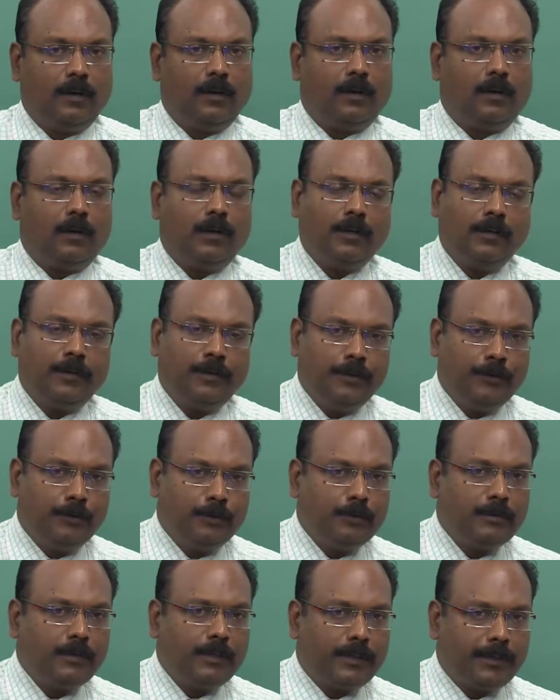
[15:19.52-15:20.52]
or
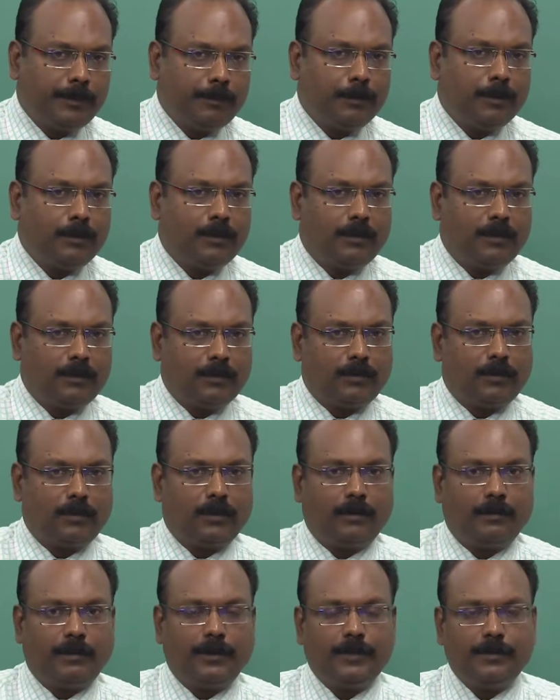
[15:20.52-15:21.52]
use a remote. So,
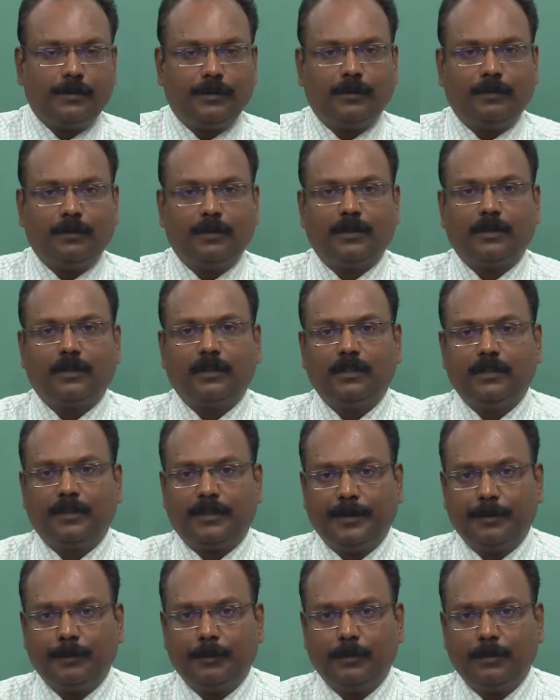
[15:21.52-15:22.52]
nowadays you have got
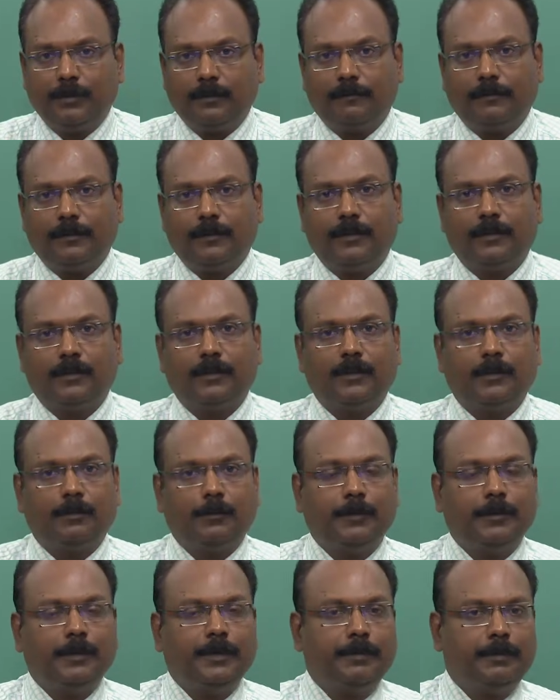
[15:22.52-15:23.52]
remote for
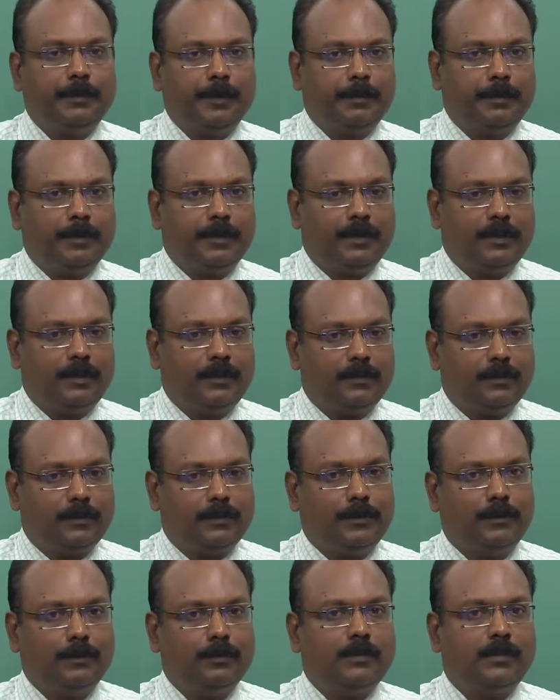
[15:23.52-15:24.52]
moving PPT, so
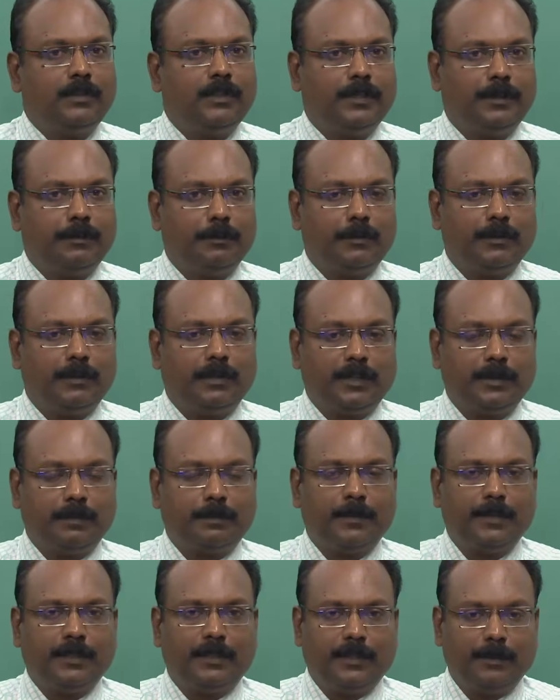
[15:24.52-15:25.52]
use the remote,
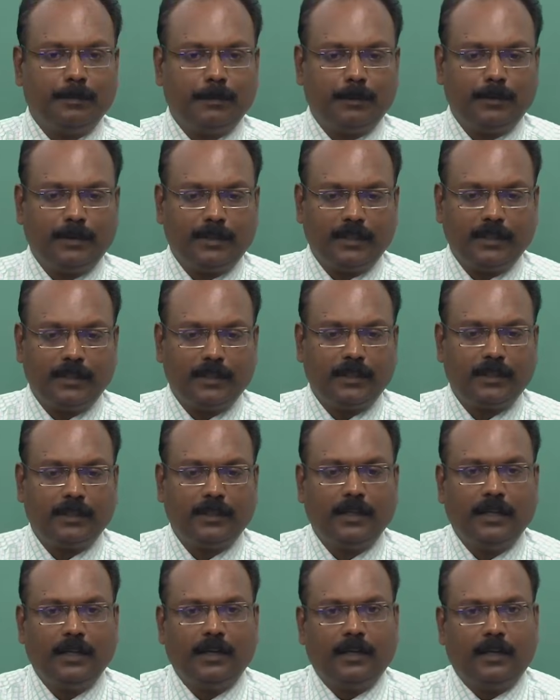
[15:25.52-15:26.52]
keep that remote in the
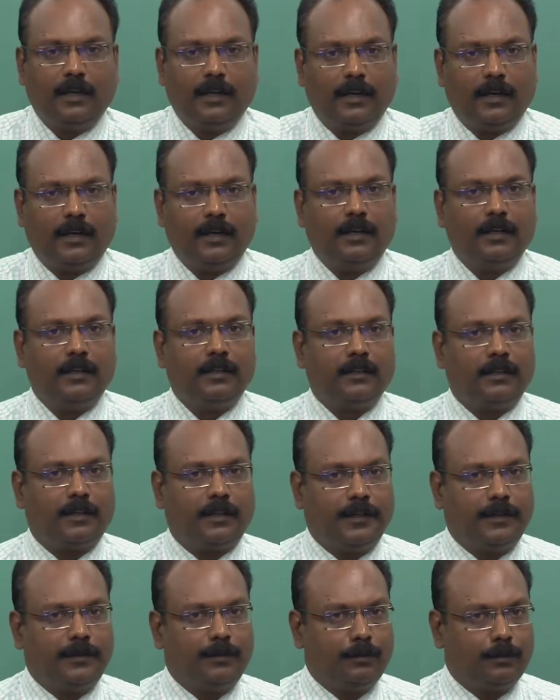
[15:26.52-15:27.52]
hand and
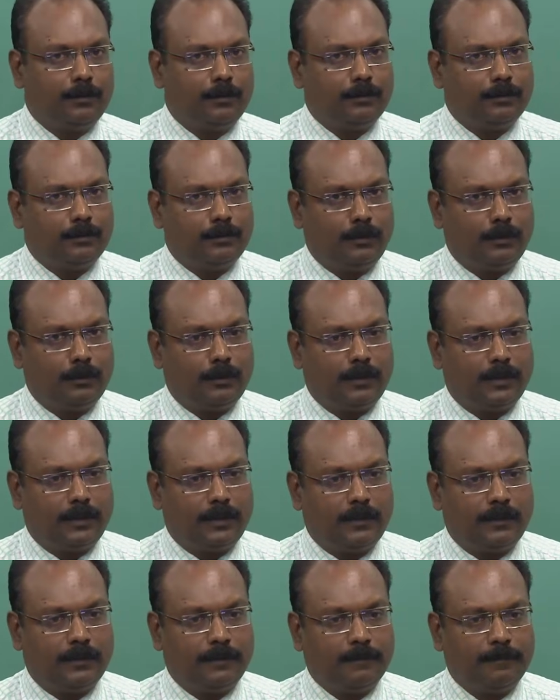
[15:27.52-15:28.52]
try to do
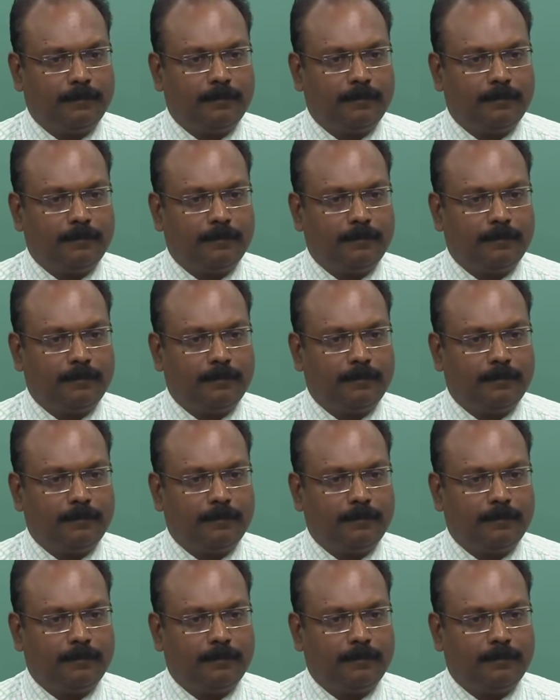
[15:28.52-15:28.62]
that.